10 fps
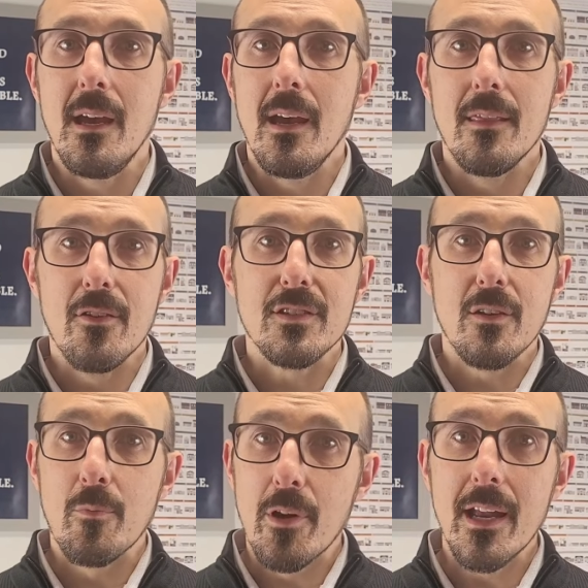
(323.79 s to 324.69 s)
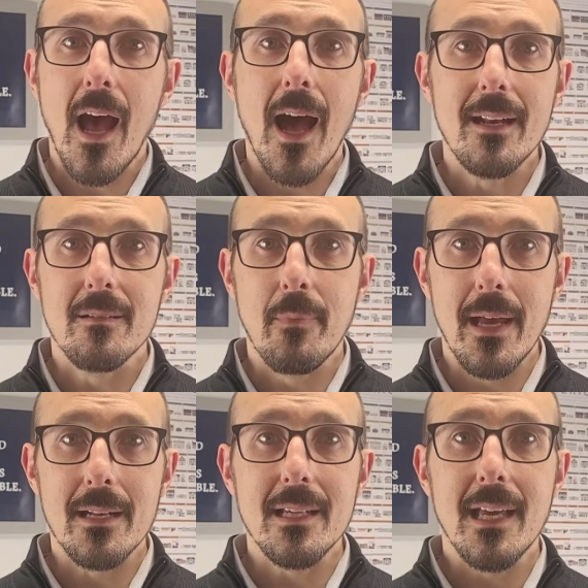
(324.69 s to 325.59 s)
and there's still pretty high
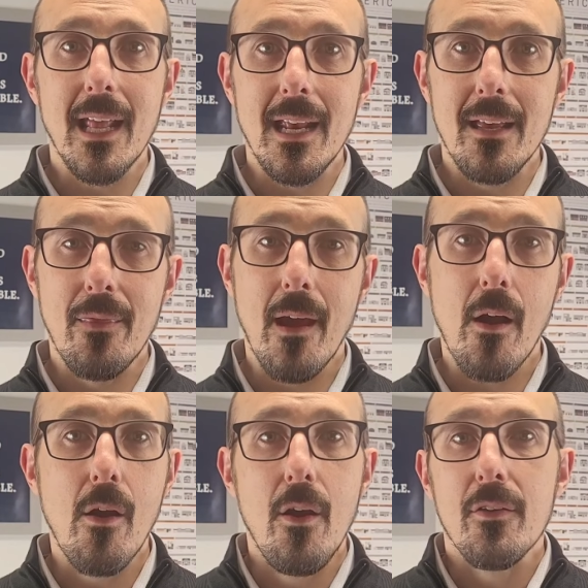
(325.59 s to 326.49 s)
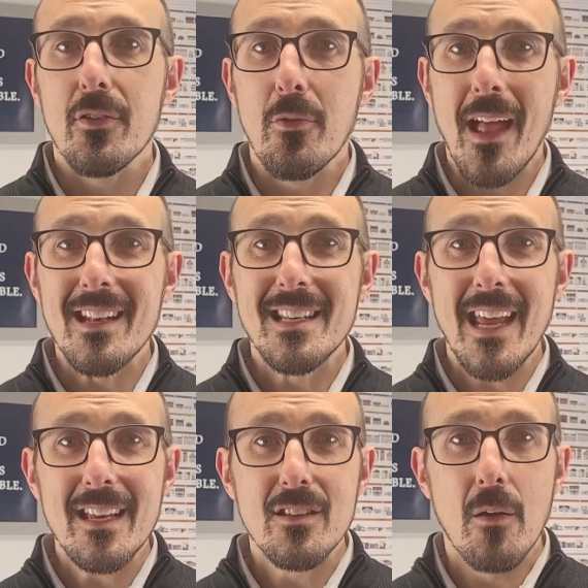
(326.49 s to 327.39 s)
demand to get in there. So that
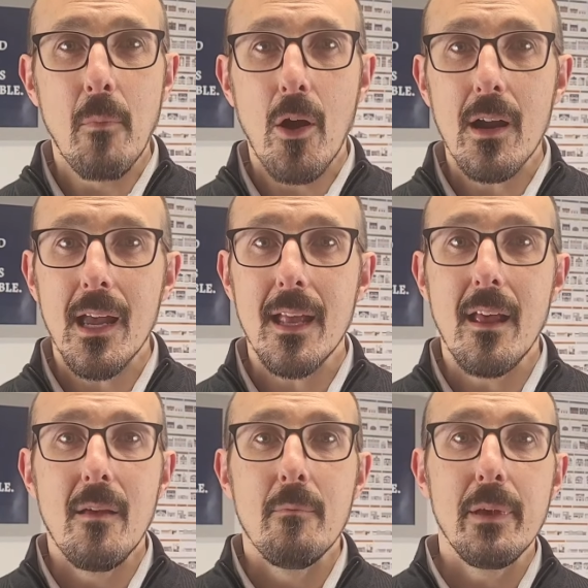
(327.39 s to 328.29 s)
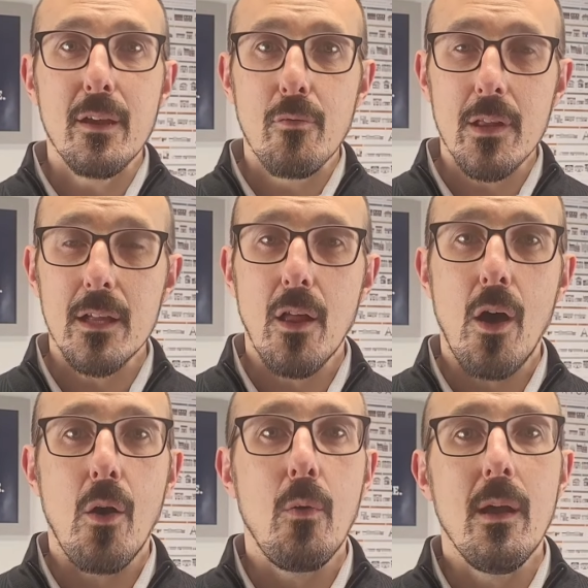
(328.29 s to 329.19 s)
days on market being really
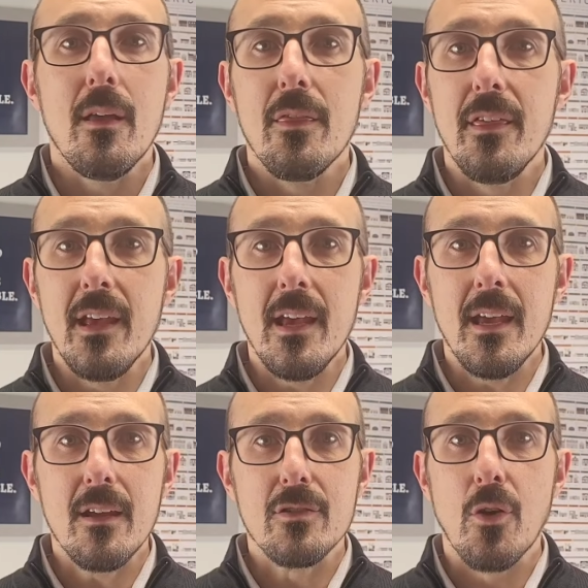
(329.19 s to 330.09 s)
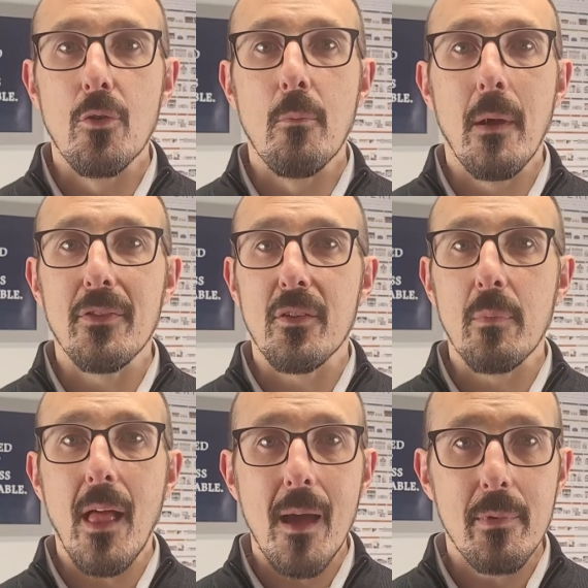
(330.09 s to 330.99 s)
low, the total month
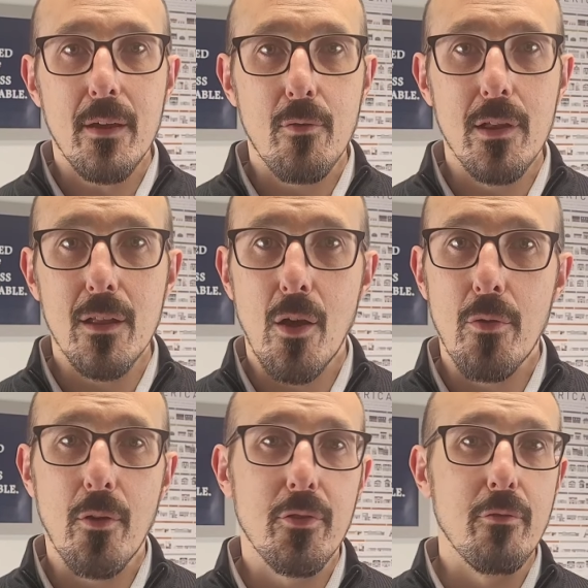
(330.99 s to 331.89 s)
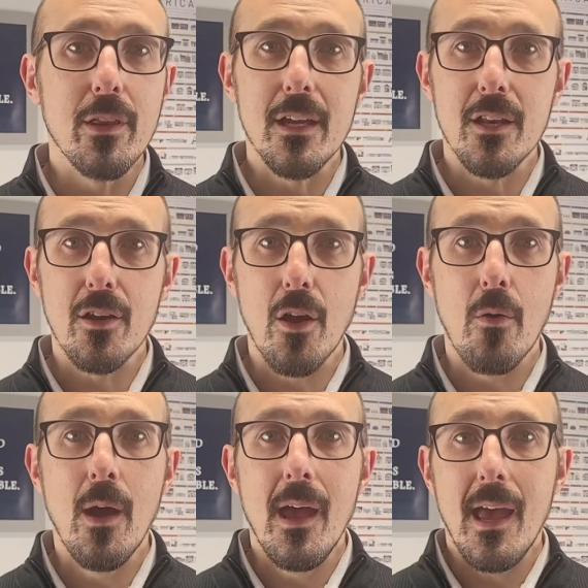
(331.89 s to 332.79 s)
supply being really low, those are really going to
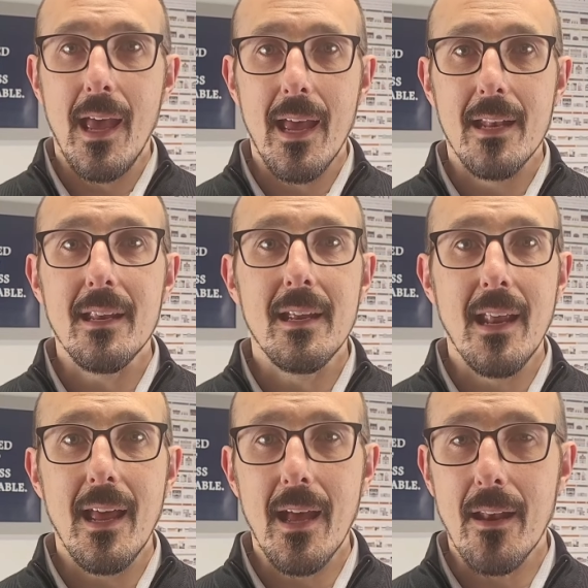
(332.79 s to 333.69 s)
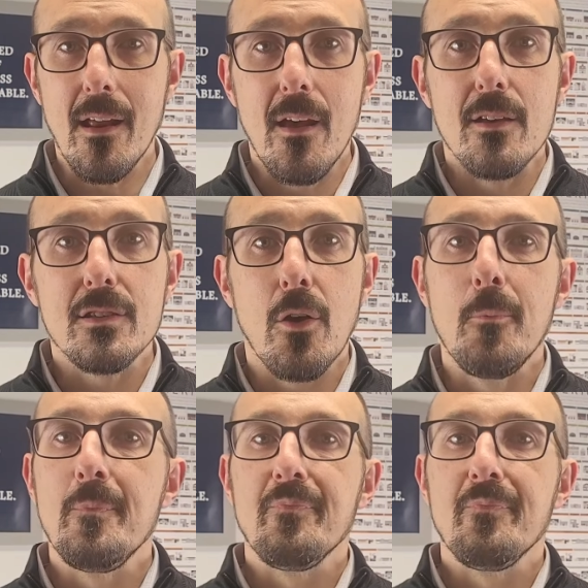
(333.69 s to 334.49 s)
go hand in hand. So